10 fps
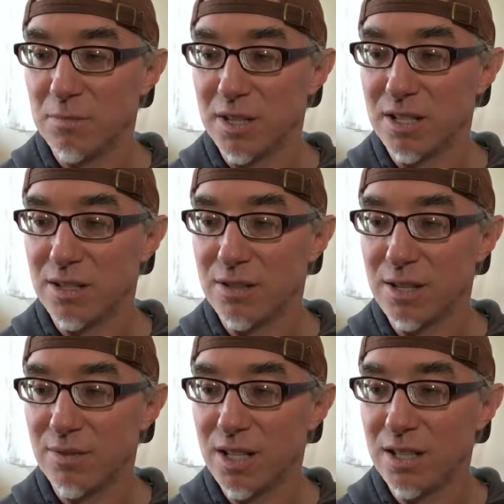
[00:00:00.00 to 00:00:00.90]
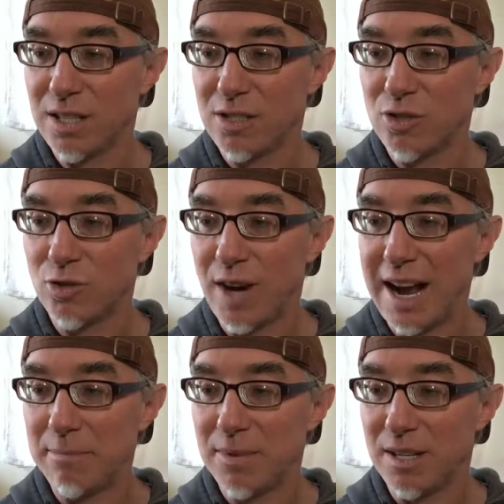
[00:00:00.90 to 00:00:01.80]
because there's something that's
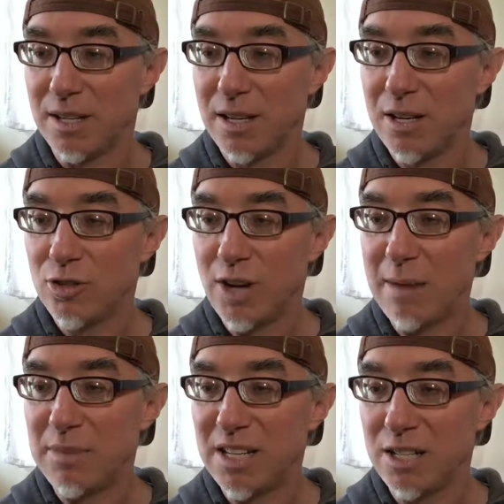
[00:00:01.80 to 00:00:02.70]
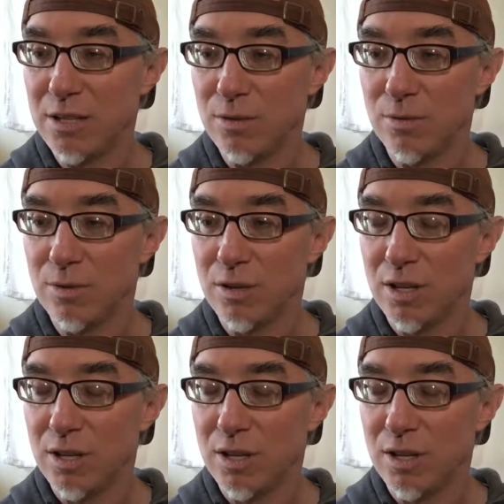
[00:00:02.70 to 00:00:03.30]
trapping you.